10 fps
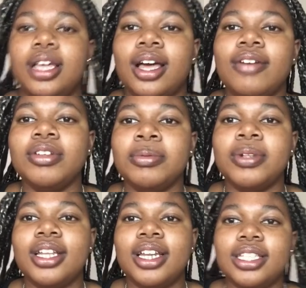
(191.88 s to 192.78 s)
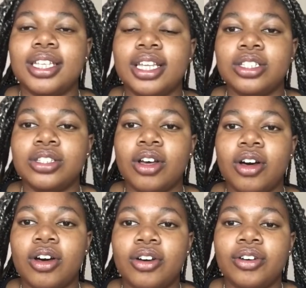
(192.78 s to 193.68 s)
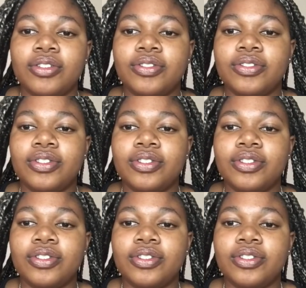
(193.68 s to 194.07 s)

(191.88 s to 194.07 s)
Comfortable in a sense of